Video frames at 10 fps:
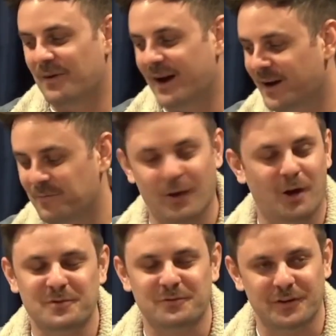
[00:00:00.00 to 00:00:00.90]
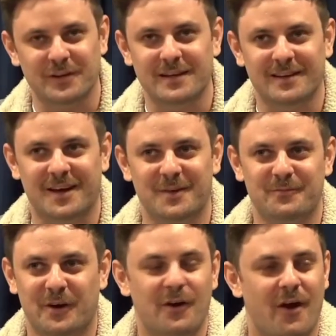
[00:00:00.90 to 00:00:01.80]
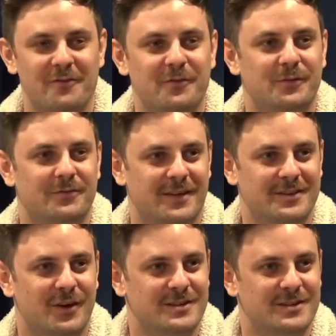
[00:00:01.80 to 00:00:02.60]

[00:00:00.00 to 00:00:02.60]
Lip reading: I'm just really very grateful that you guys,